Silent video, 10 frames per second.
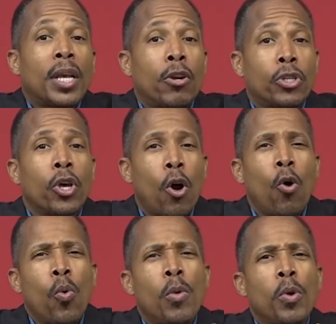our
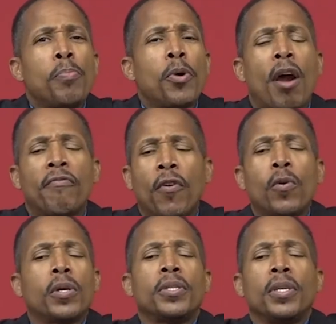soul when we put our
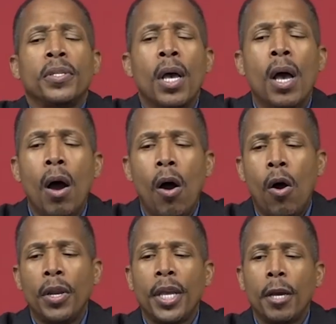focus is
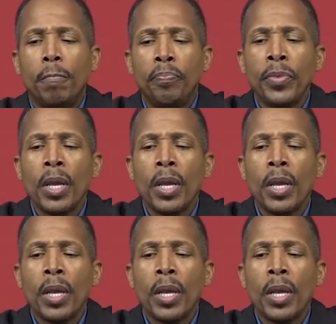on Him.